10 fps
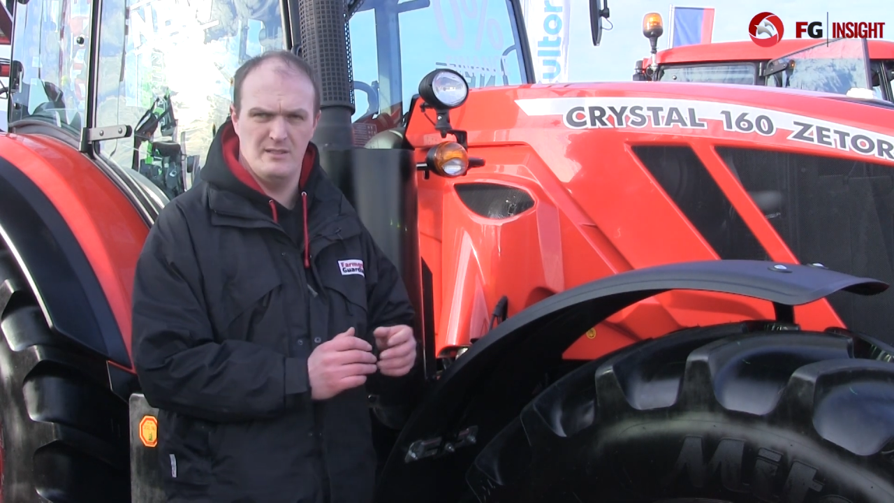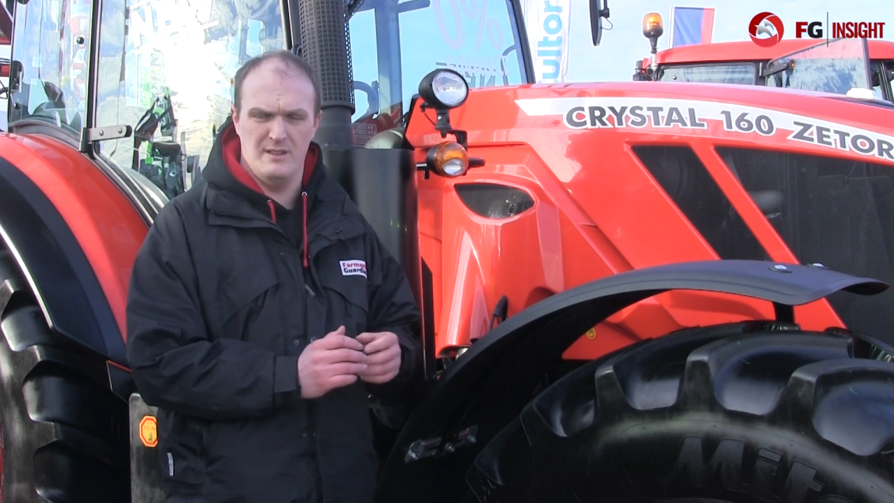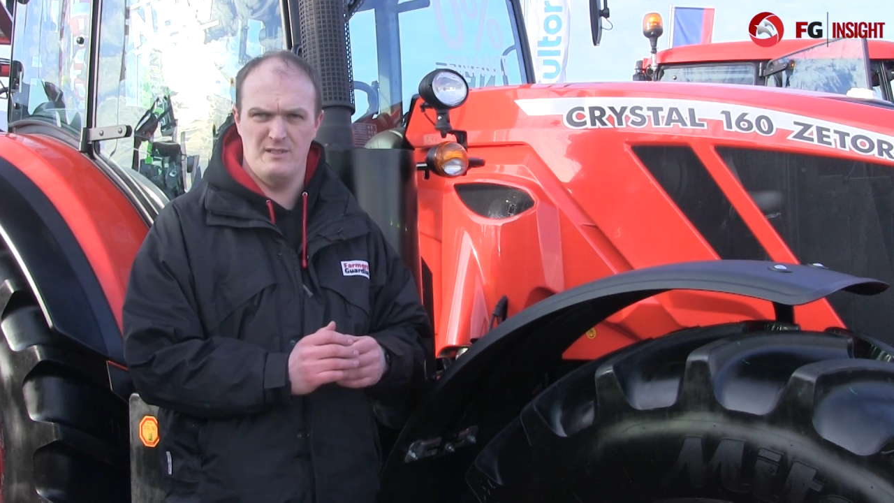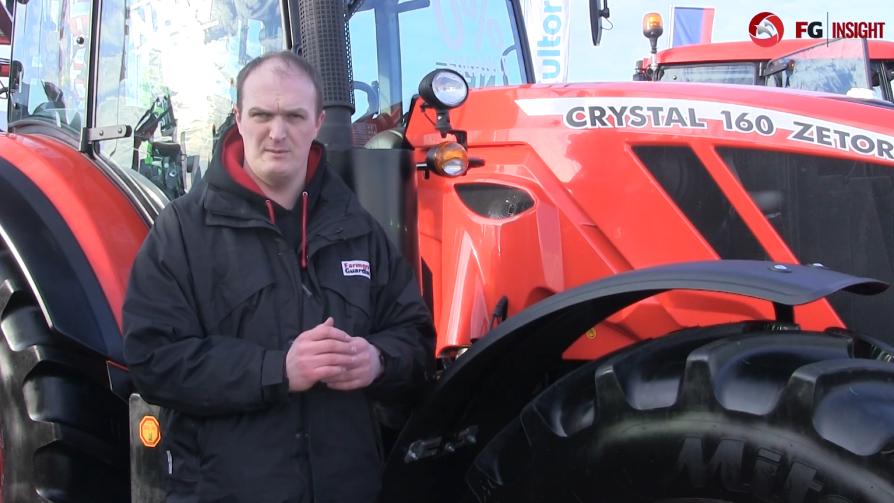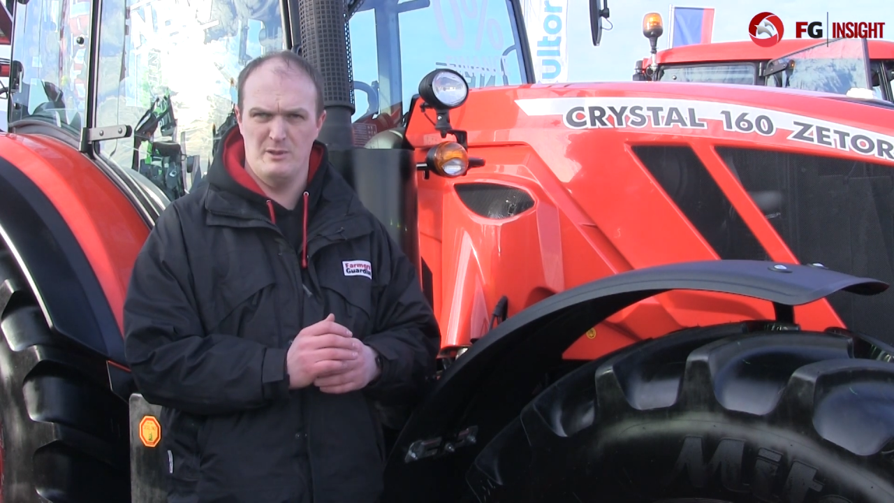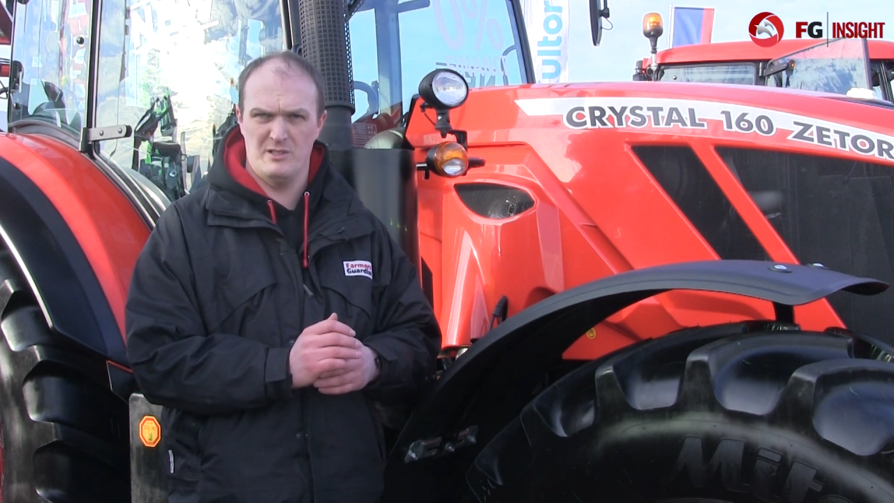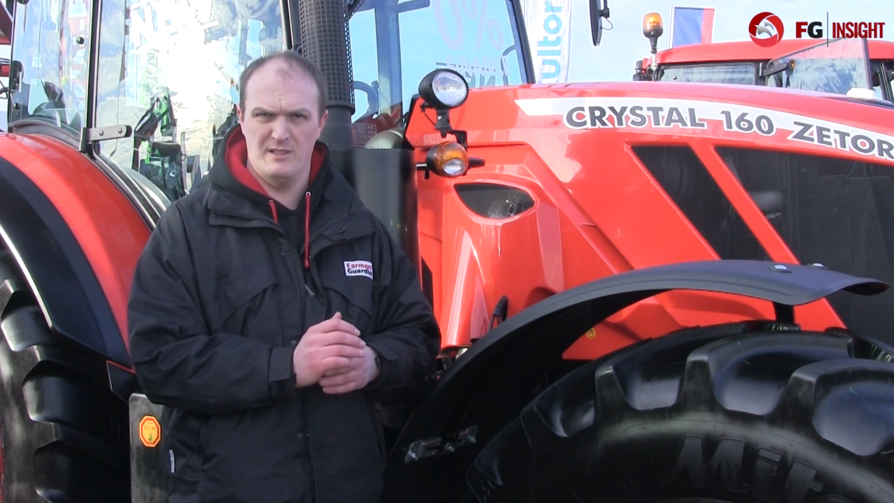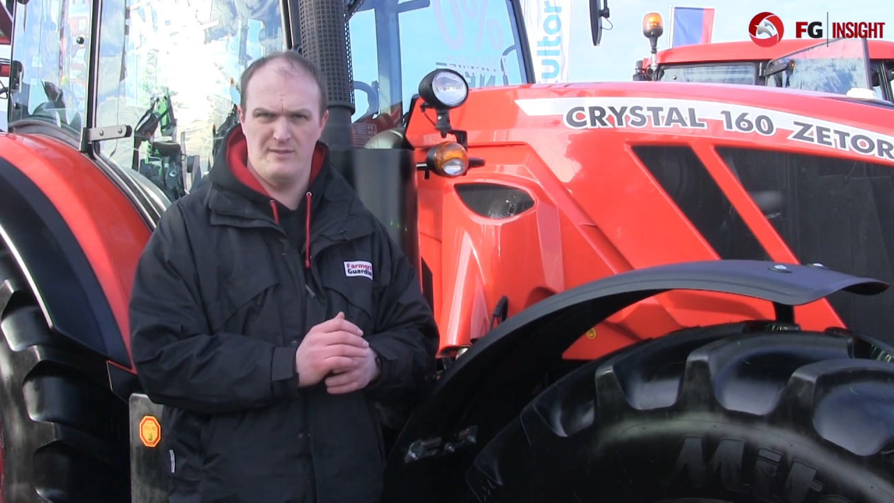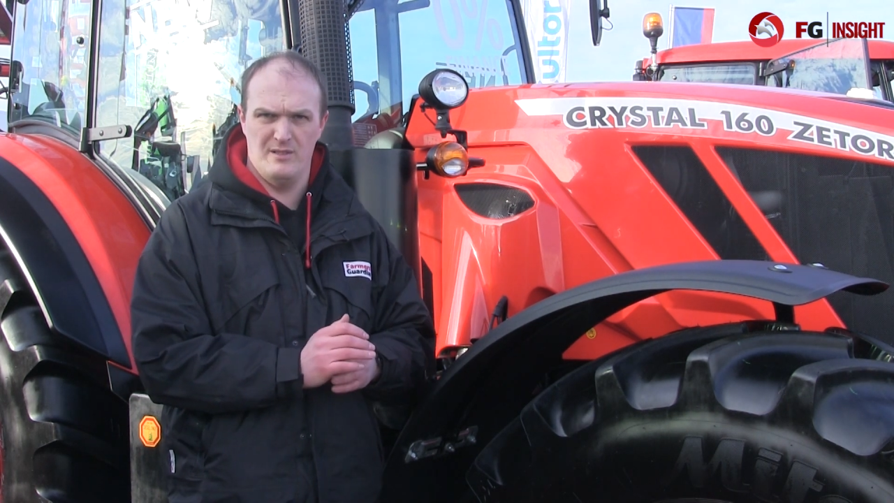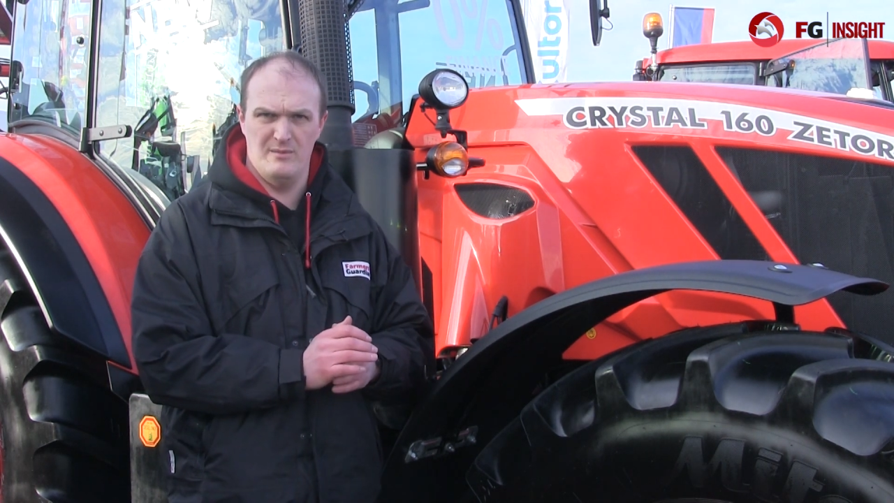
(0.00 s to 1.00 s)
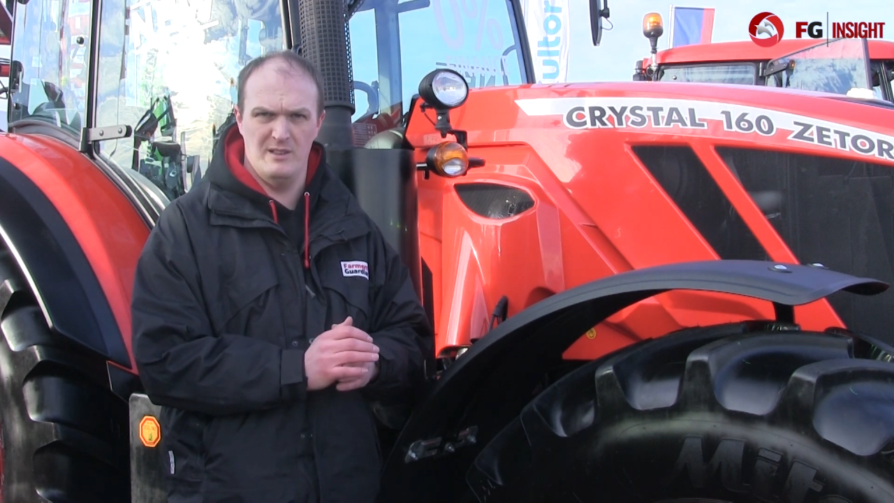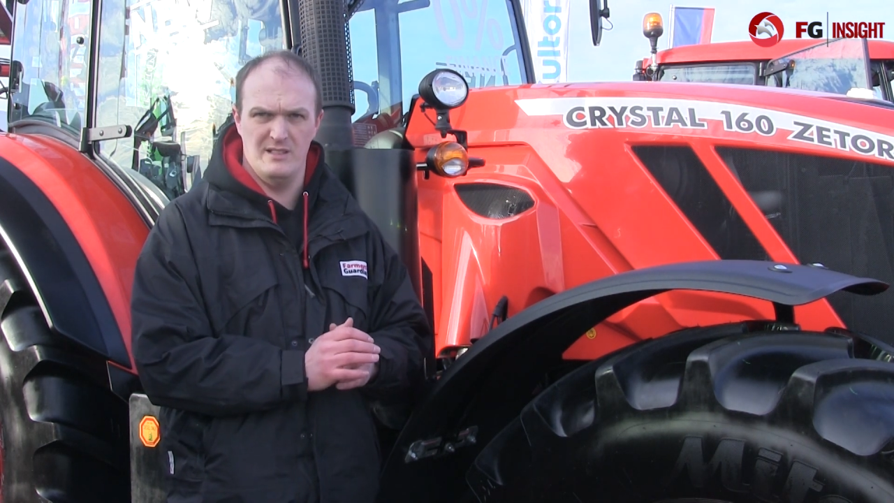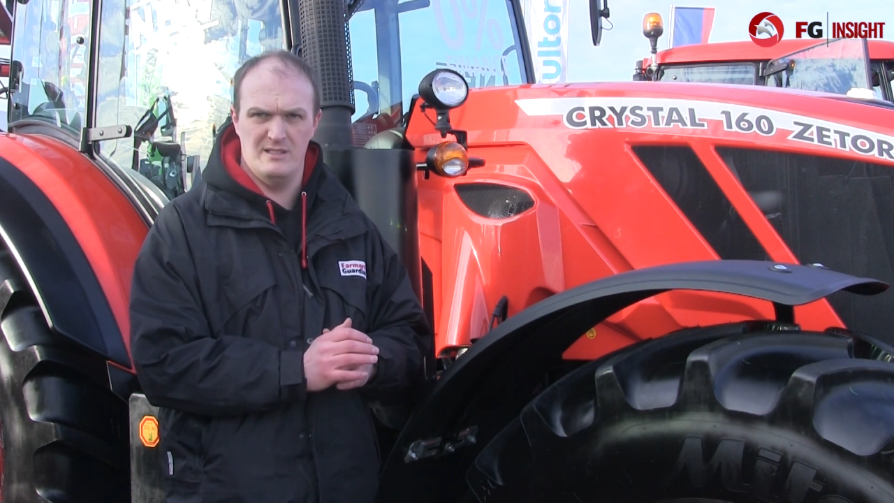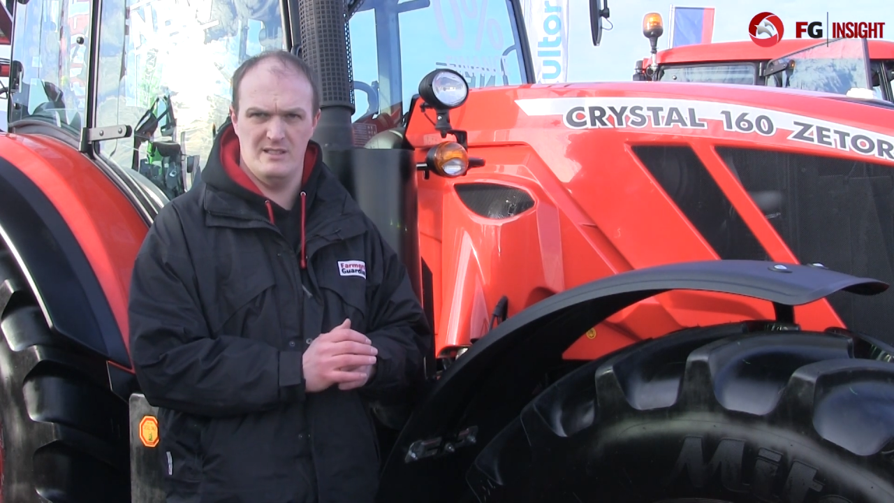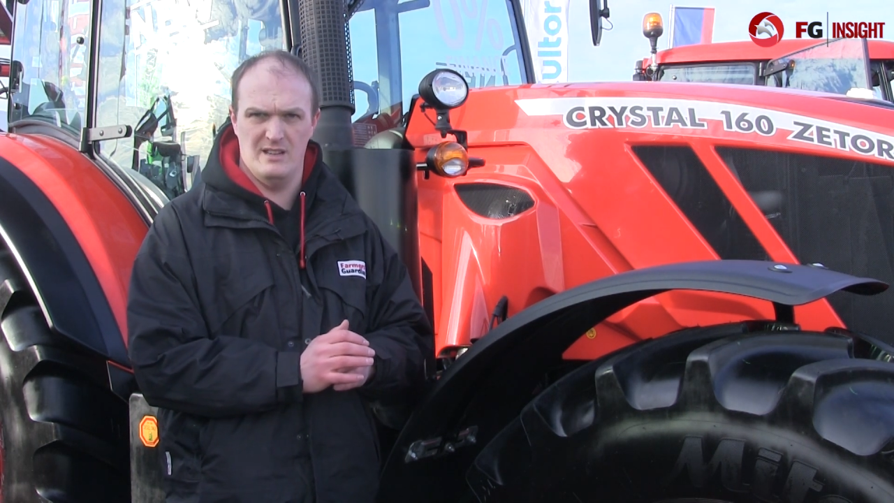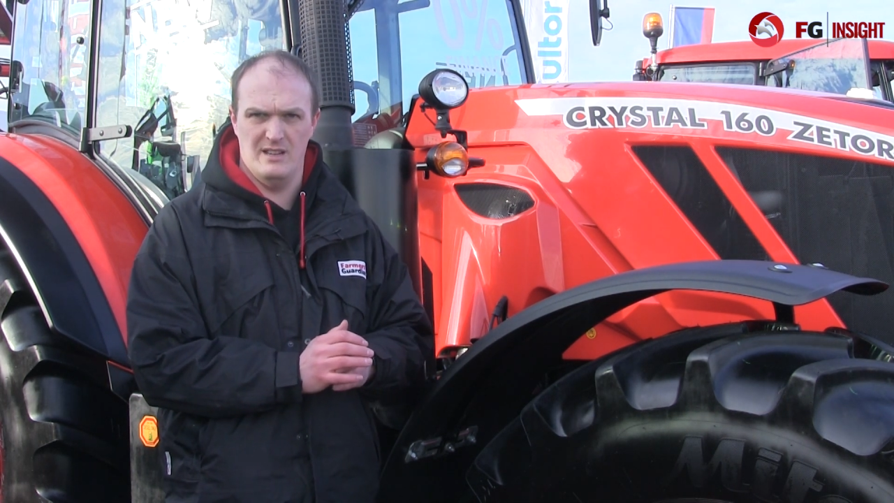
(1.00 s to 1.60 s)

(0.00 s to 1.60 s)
differs mostly from its